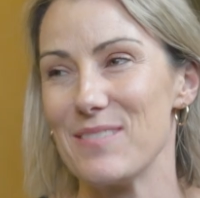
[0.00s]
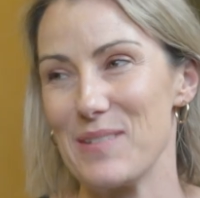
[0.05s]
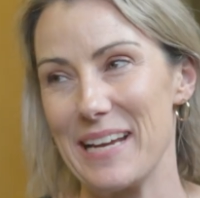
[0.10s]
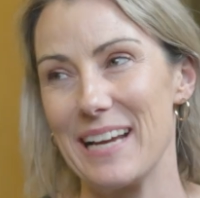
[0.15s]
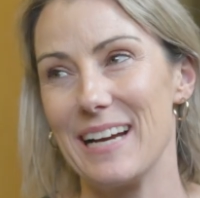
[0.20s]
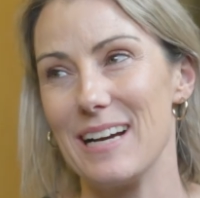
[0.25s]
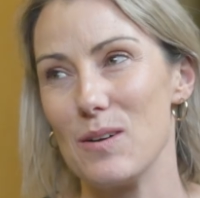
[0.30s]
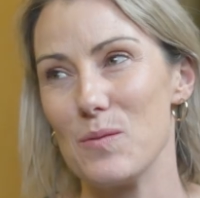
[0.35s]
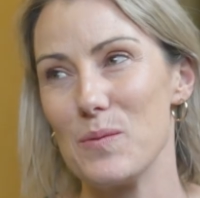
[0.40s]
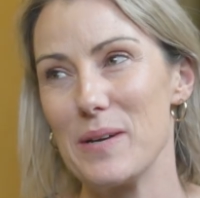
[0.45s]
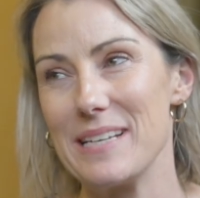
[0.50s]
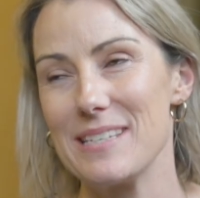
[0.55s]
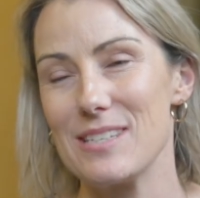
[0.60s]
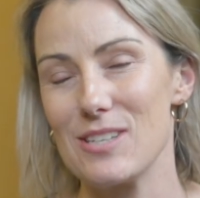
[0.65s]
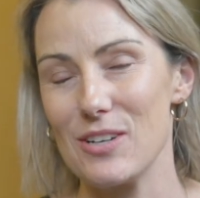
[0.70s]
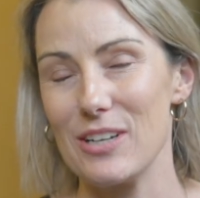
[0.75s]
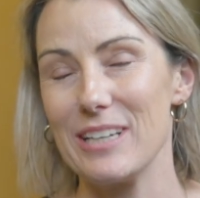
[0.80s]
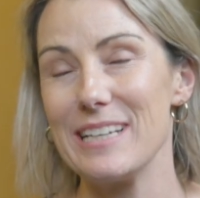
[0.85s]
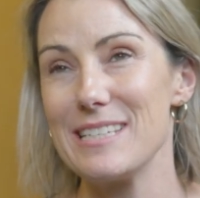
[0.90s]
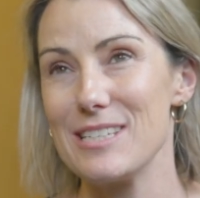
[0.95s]
We are. We
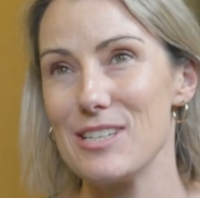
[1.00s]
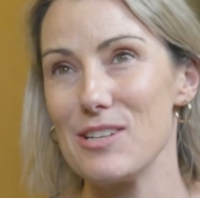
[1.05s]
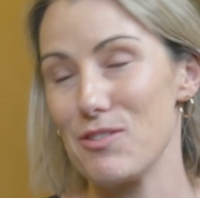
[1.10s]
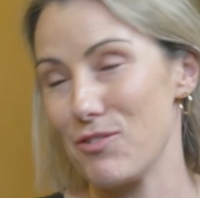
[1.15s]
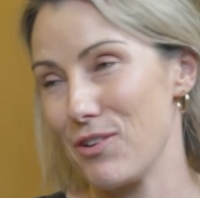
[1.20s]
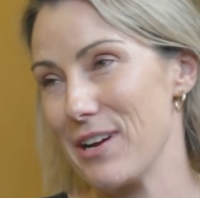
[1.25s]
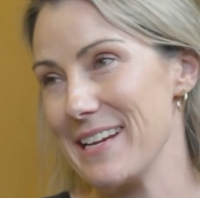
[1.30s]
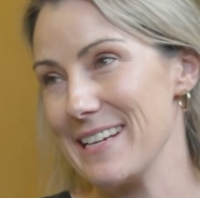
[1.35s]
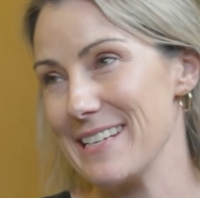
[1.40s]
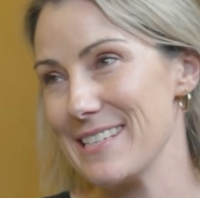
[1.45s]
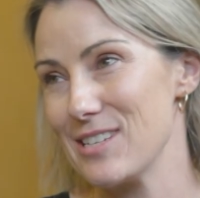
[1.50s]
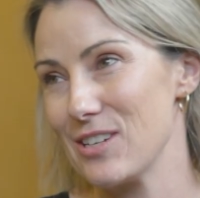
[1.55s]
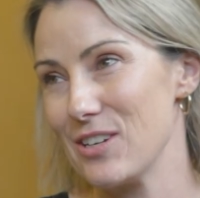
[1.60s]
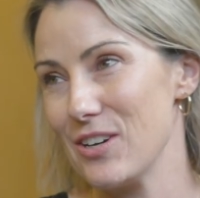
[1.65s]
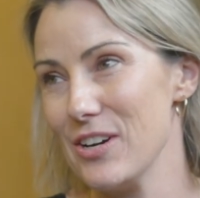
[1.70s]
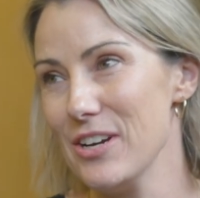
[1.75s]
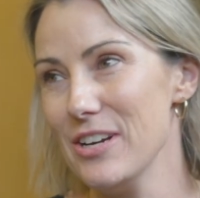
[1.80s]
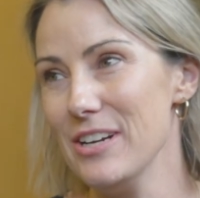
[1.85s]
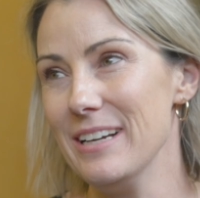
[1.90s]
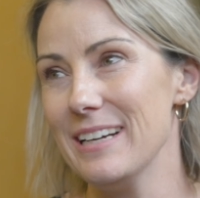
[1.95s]
so listed 3 years ago,
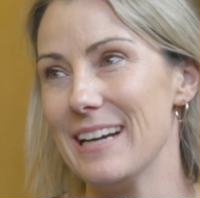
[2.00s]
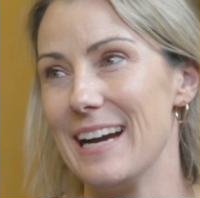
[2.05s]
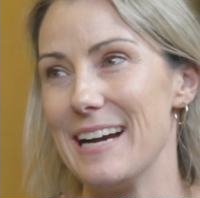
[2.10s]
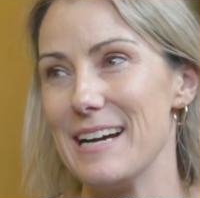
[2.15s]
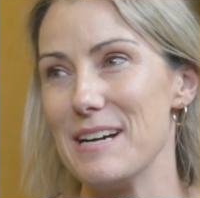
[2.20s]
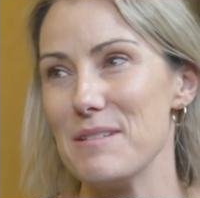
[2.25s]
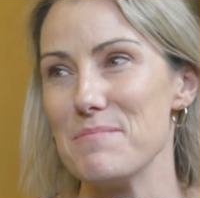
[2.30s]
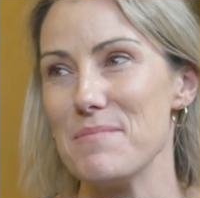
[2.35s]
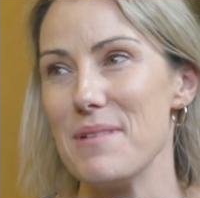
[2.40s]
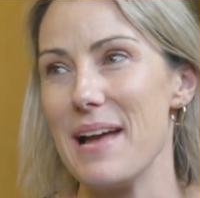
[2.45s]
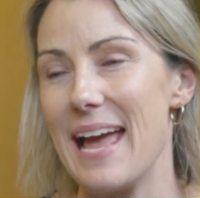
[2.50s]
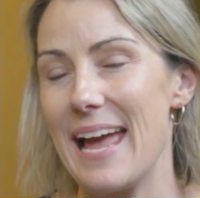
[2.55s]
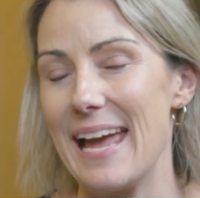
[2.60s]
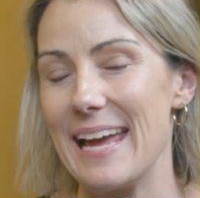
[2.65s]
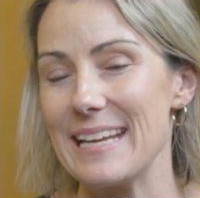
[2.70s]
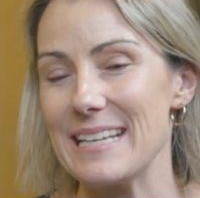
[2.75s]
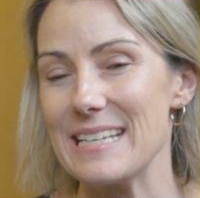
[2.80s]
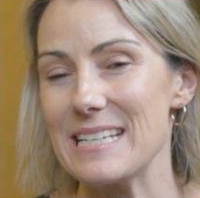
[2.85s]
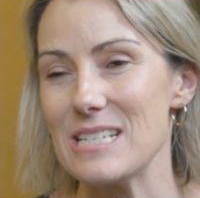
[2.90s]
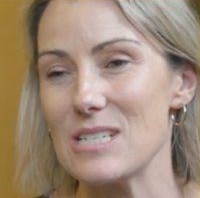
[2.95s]

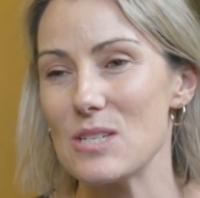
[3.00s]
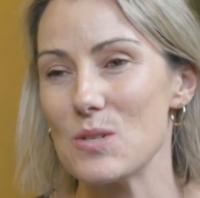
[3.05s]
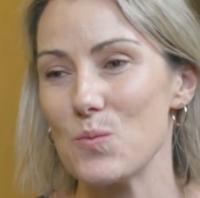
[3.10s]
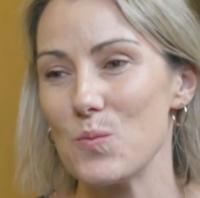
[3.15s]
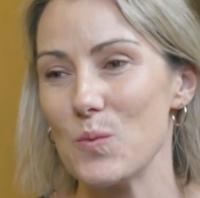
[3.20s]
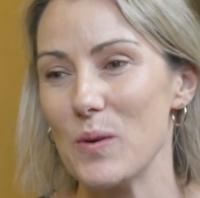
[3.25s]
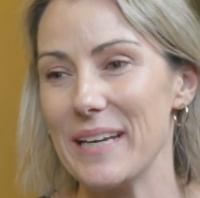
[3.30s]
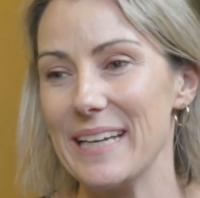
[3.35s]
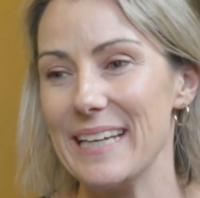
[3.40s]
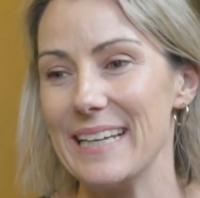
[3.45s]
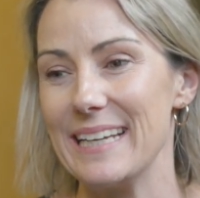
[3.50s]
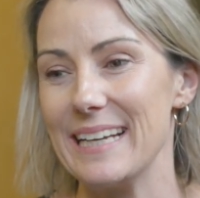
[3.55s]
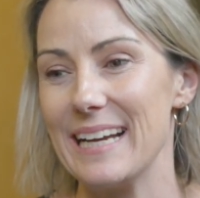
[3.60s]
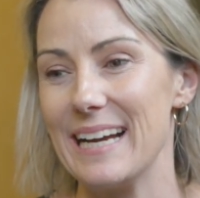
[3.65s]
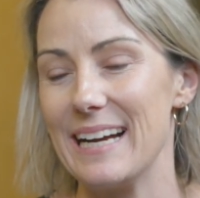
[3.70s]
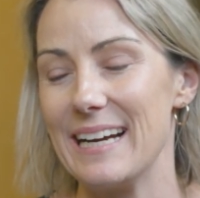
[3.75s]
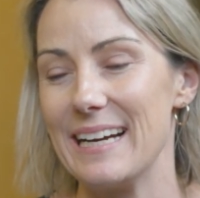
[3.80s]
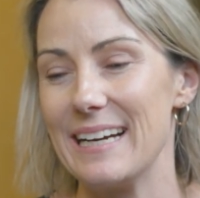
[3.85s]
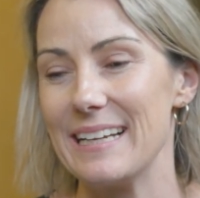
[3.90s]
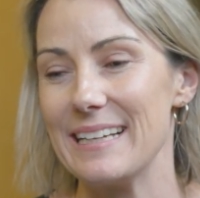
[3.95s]
and we
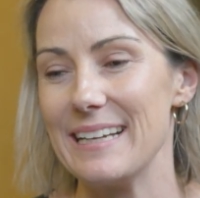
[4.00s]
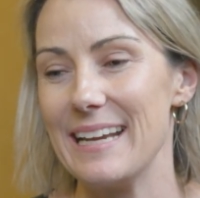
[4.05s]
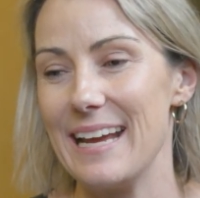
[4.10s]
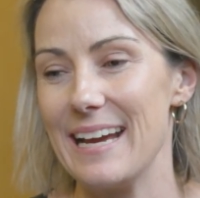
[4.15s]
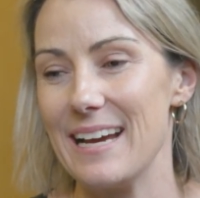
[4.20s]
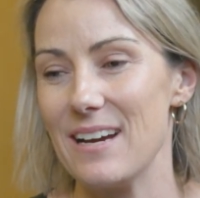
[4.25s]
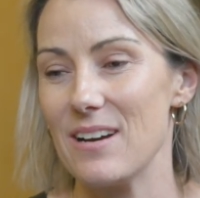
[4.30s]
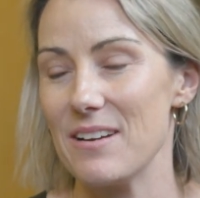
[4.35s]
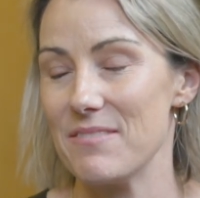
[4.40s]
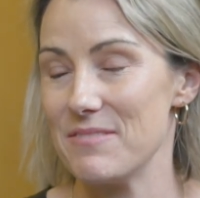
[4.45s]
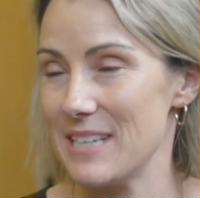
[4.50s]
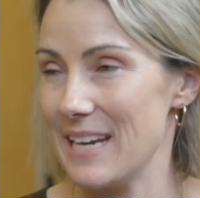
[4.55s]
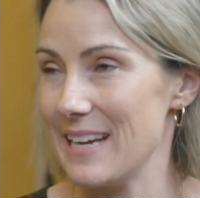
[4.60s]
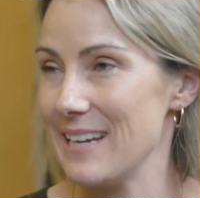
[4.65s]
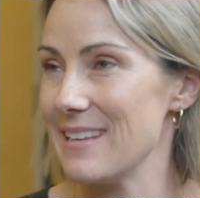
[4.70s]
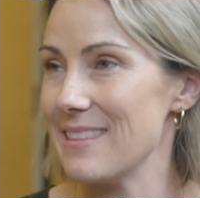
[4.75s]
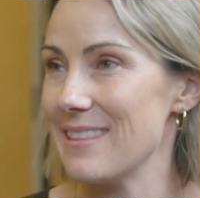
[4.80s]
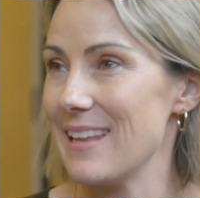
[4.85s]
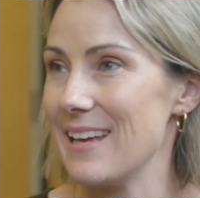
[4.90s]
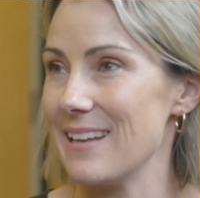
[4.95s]
are now have
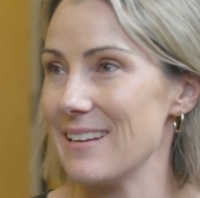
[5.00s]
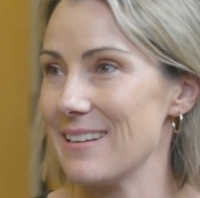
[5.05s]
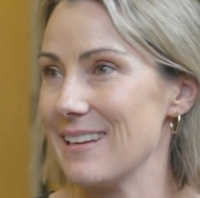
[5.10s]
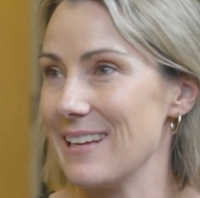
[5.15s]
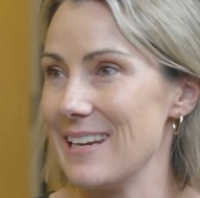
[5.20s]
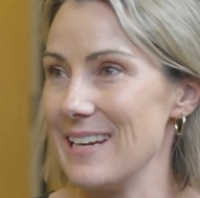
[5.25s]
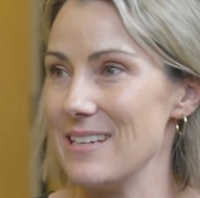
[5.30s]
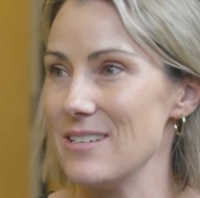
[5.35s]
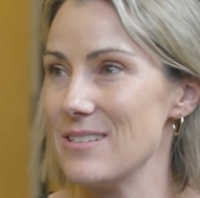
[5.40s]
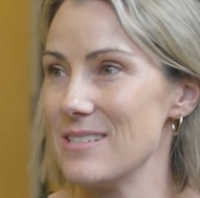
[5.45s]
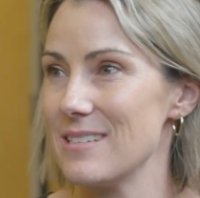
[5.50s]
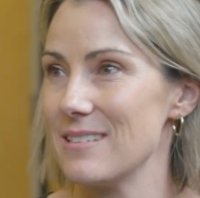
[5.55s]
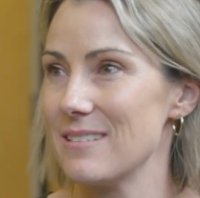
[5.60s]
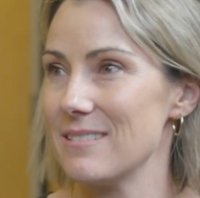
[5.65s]
taken that lead